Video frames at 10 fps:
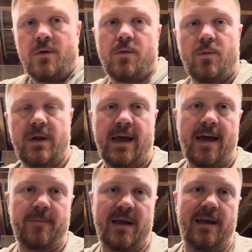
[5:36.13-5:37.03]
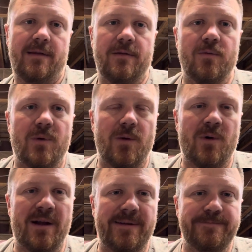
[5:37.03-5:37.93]
when I have my head where I
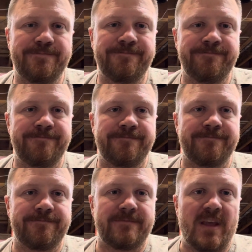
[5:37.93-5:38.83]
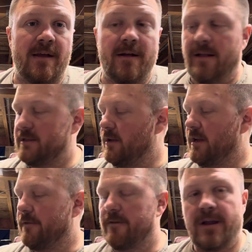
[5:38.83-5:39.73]
want it. That's all I
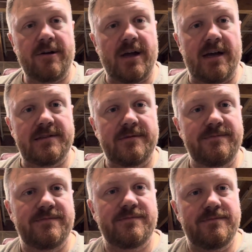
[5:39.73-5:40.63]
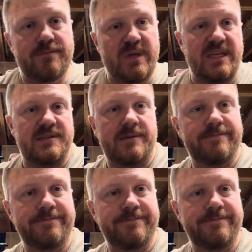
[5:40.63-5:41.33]
got for now, guys. Be easy.